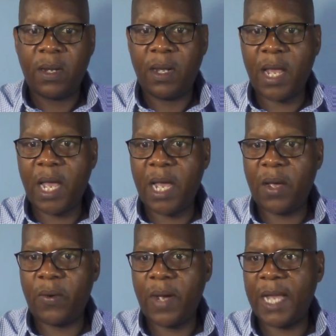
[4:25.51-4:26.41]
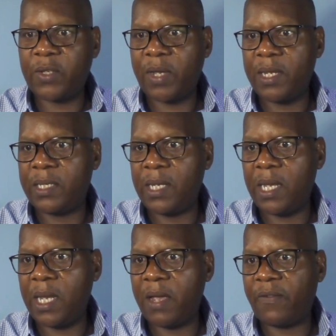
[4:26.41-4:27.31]
Now, as you can see
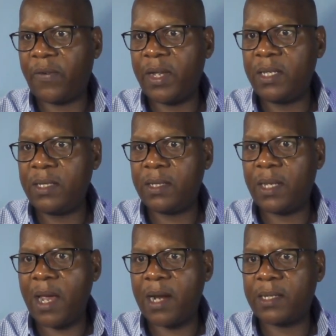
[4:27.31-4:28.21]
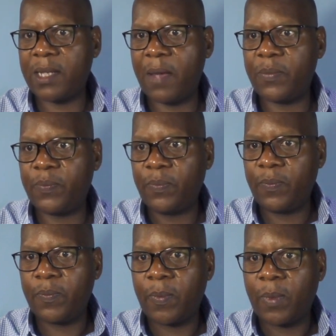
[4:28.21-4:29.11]
here, friends, there are
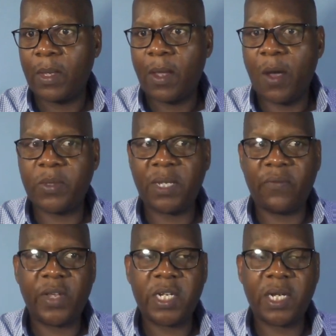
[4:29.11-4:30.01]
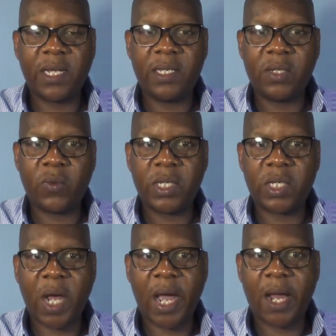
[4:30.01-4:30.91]
some observations
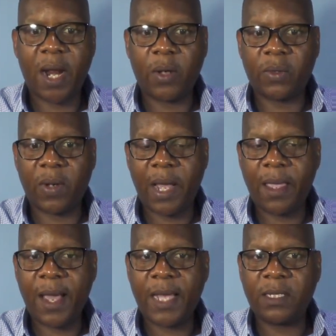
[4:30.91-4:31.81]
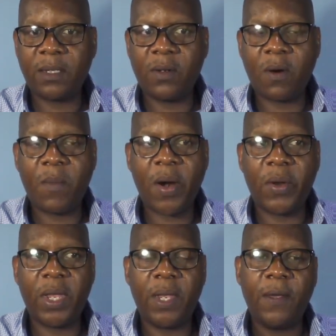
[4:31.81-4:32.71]
which are outliers.
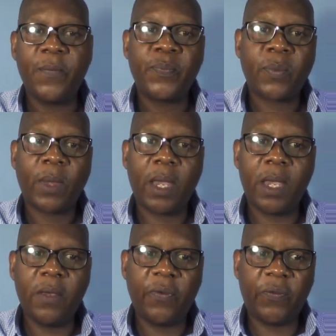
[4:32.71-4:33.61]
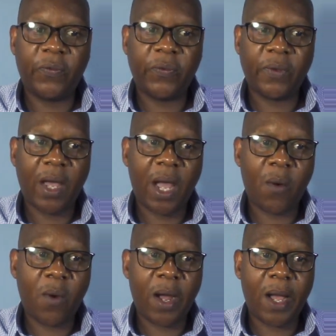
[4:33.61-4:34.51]
Normally, if
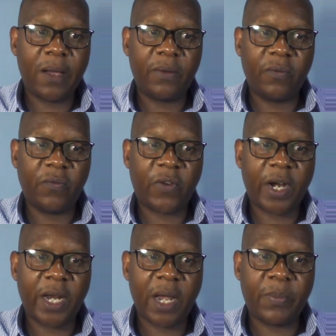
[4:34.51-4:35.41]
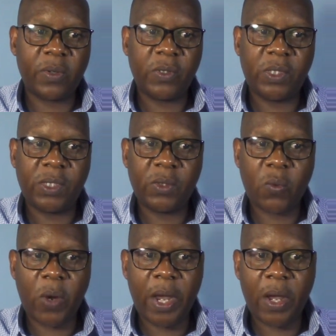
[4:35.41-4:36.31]
our variables
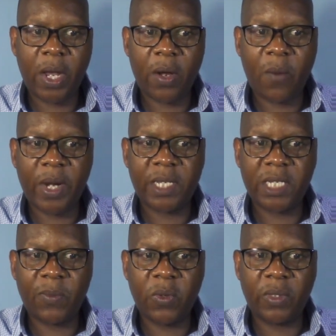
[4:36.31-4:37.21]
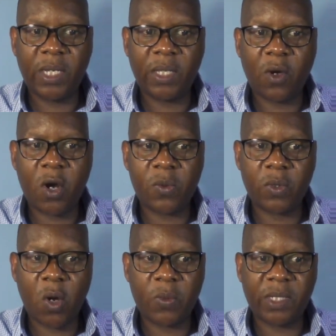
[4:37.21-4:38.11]
were normally distributed,
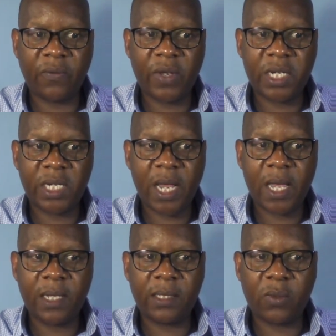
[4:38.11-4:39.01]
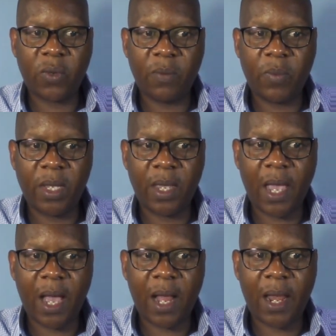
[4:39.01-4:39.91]
all observations would
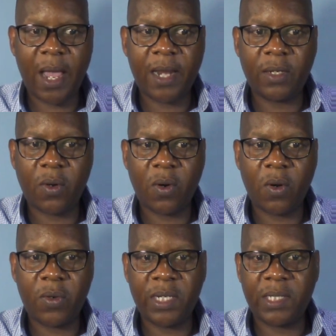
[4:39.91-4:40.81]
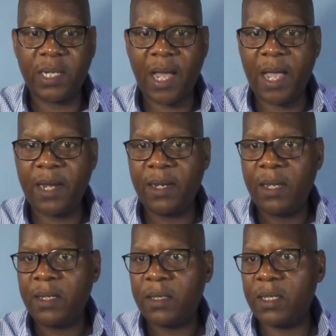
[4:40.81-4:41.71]
be aligned on this line,
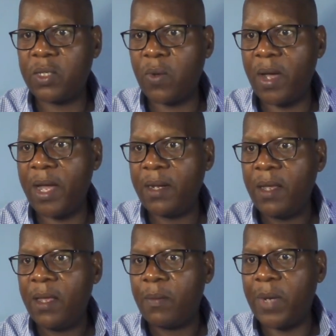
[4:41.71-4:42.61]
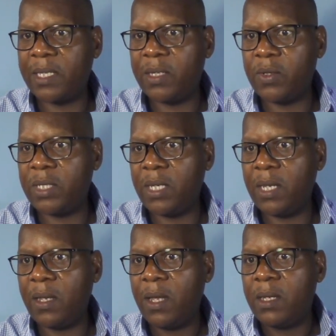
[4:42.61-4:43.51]
this one, but you
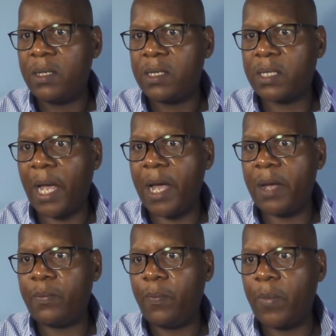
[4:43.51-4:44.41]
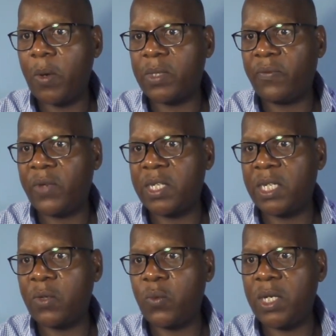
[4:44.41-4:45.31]
see some
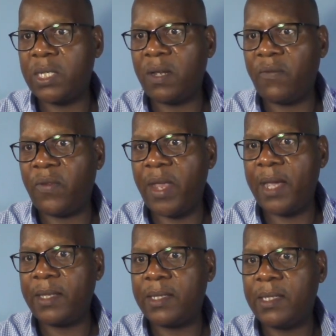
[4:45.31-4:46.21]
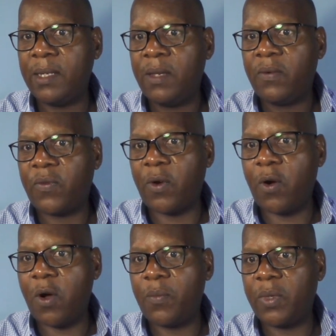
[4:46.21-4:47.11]
observation which deviate
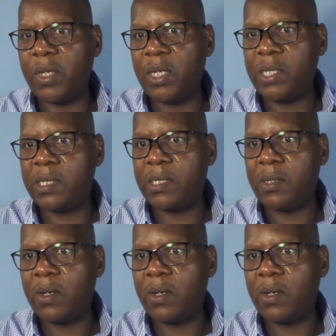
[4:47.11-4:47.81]
from this